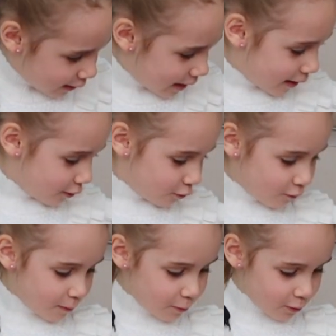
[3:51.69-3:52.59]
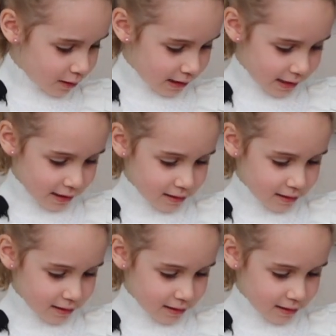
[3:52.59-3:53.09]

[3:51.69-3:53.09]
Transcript: yeah, there's one more thing.